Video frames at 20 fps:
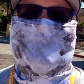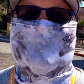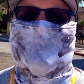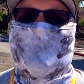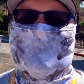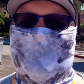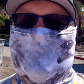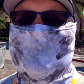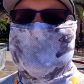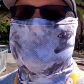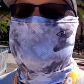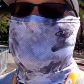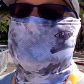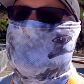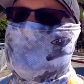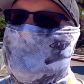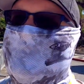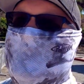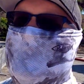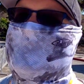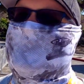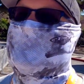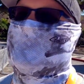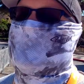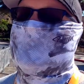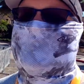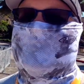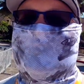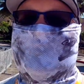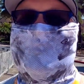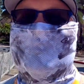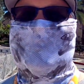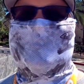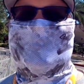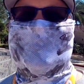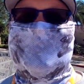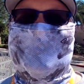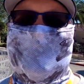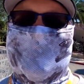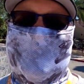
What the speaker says: All right, now it's time for the tips. And remember,